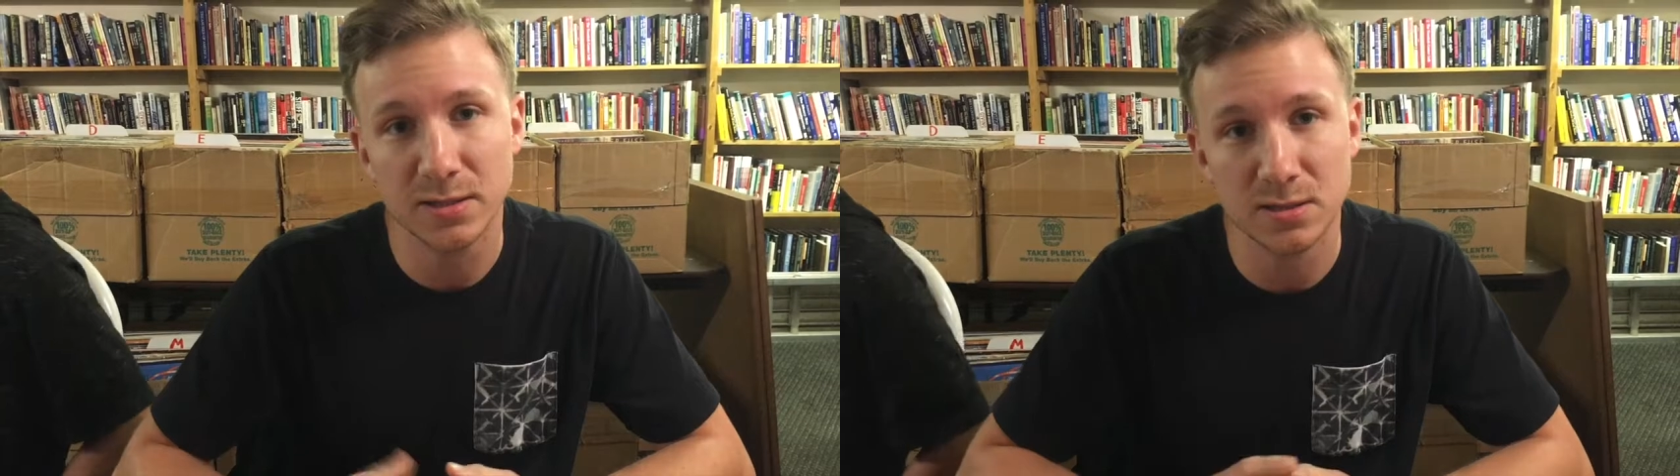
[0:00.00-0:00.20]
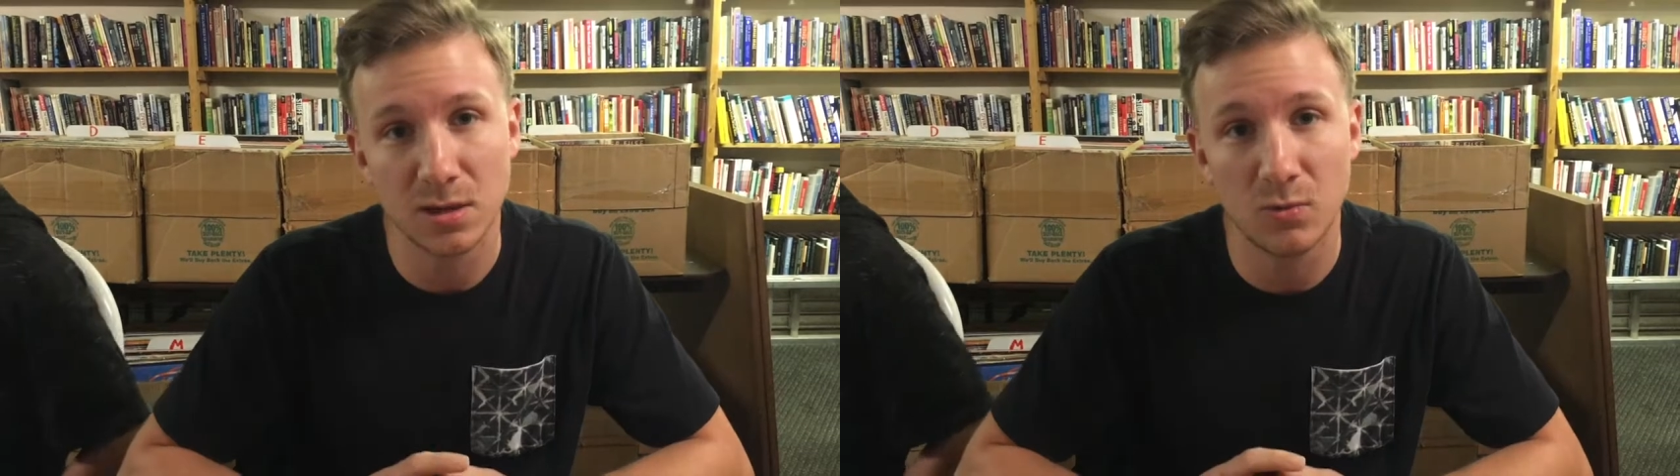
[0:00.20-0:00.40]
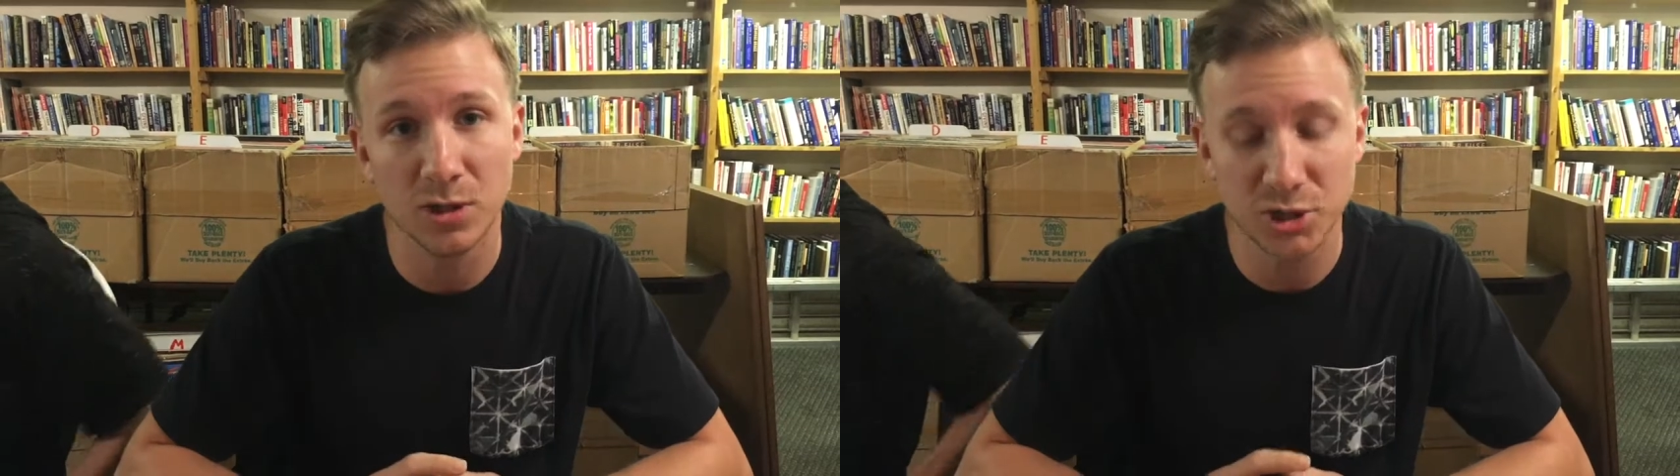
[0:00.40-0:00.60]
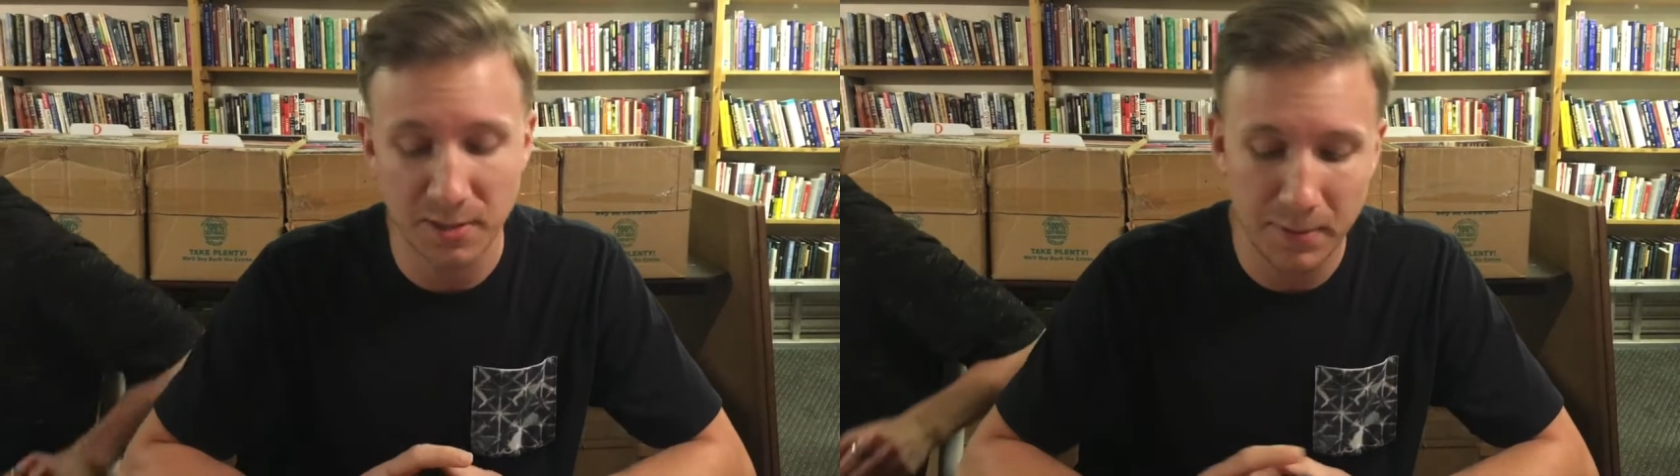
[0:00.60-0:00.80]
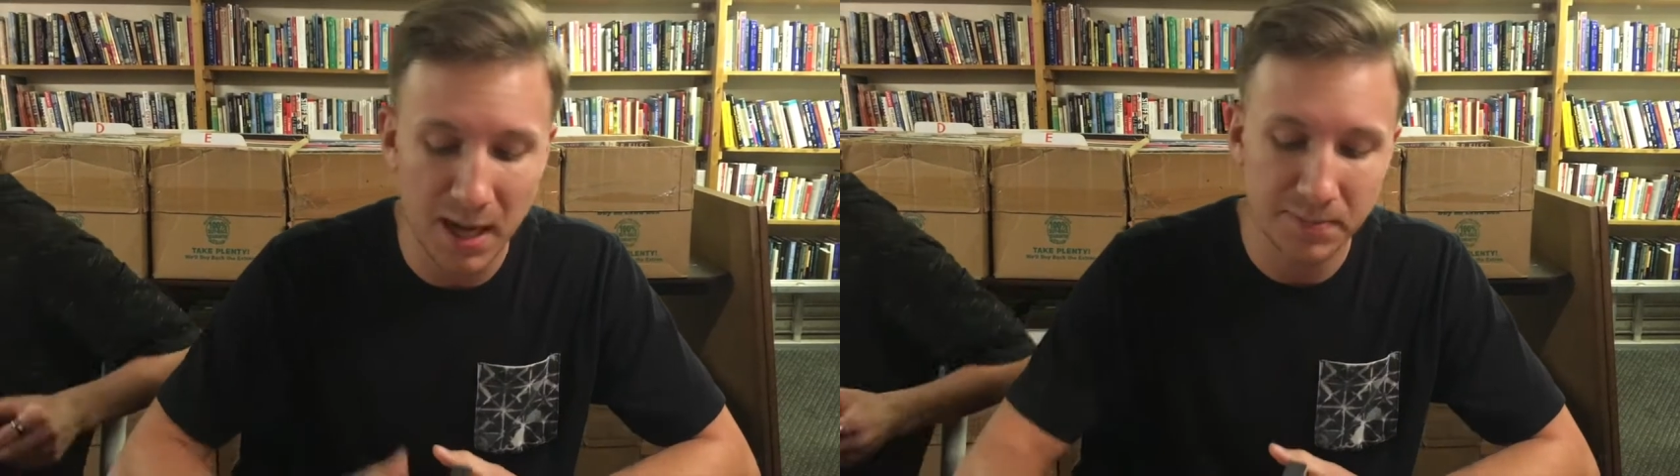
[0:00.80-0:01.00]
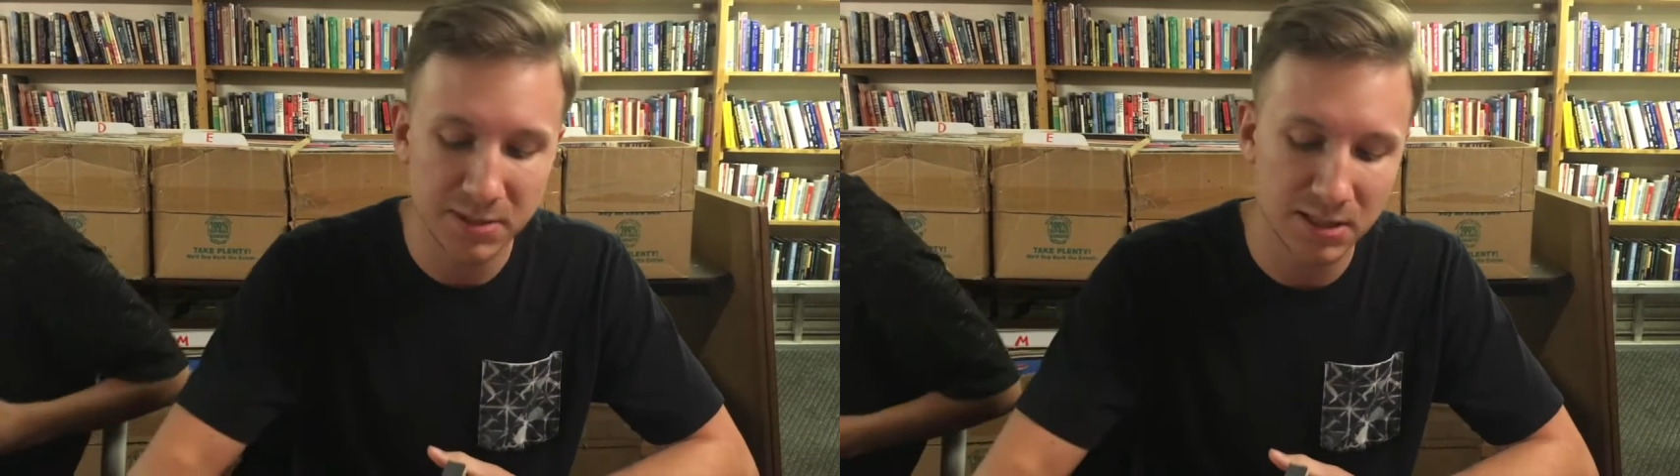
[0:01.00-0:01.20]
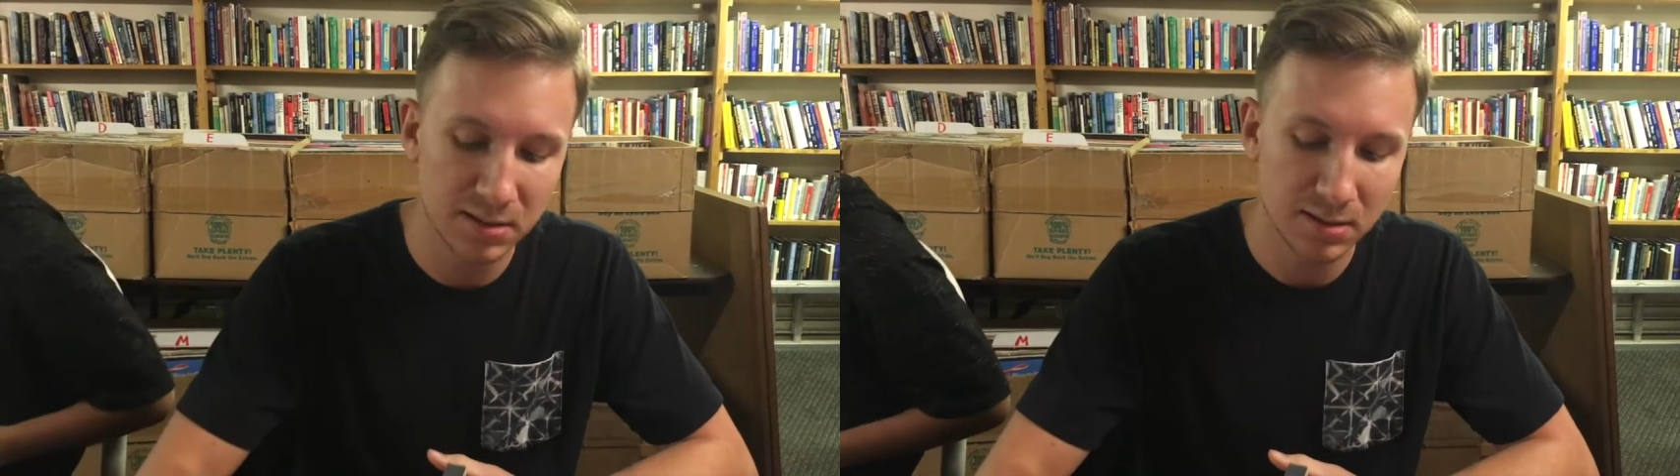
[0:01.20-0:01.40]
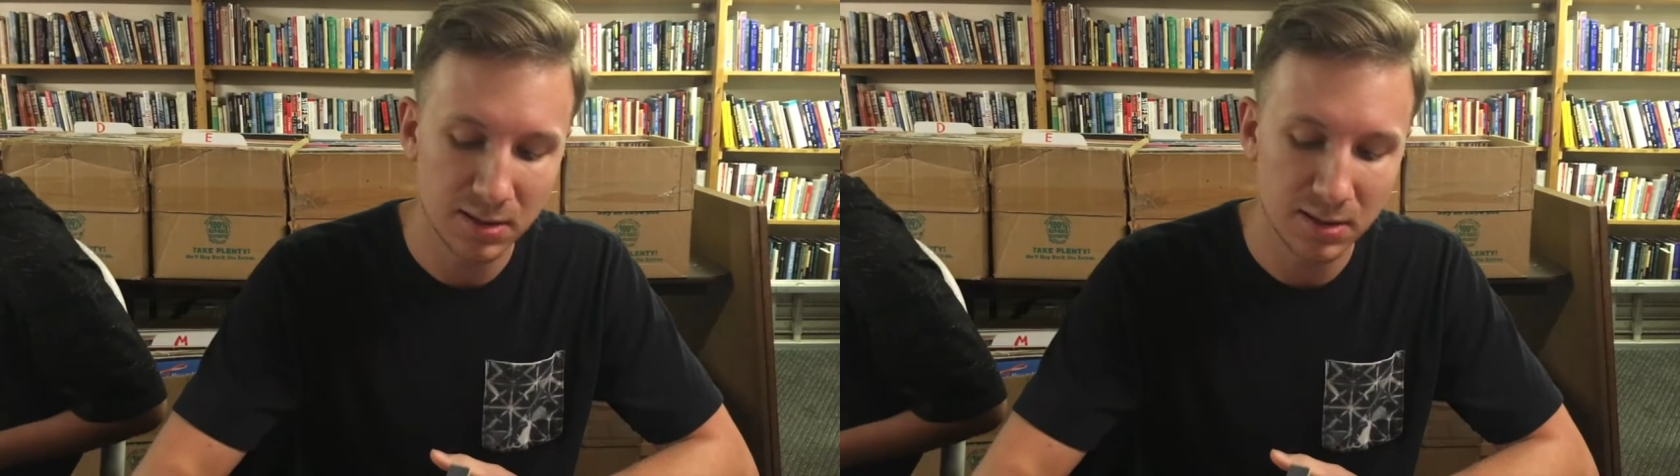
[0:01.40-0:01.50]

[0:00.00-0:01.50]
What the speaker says: So once she popped it,